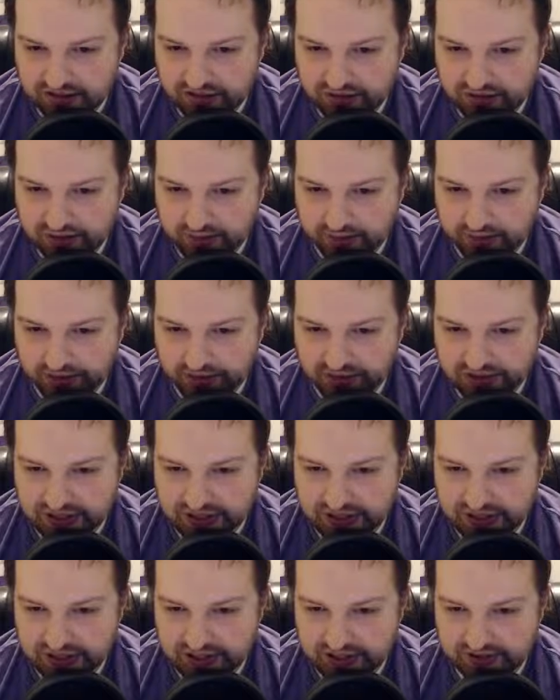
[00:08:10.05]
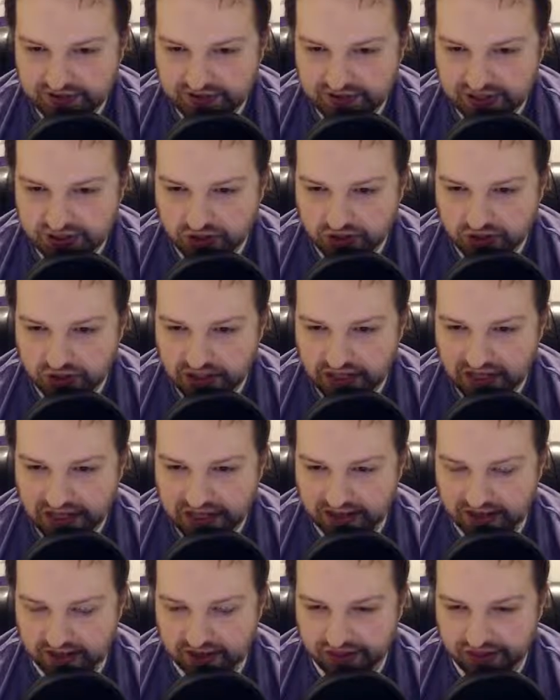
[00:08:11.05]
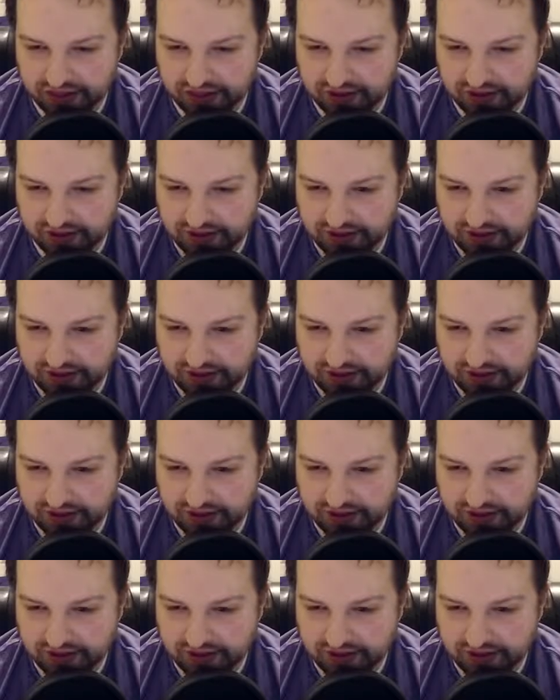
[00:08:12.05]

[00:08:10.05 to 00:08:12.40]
for a percentage of your total health.